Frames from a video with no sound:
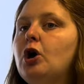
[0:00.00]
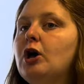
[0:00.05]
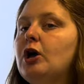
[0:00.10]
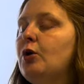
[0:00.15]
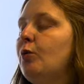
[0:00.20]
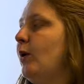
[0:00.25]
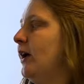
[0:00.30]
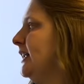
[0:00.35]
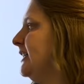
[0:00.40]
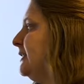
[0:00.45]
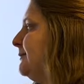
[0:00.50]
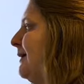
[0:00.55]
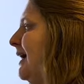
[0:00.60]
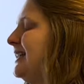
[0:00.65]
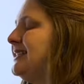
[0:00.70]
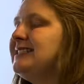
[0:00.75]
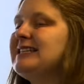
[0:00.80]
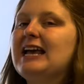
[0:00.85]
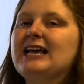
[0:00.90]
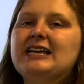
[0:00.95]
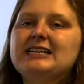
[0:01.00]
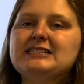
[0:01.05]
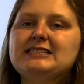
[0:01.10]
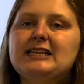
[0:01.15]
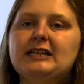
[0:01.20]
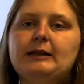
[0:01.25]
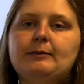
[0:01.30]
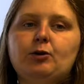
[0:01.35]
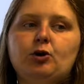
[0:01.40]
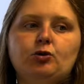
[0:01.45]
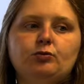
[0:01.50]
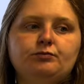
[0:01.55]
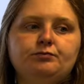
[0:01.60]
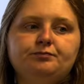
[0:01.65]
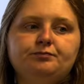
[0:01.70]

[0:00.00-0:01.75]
What is my second syllable?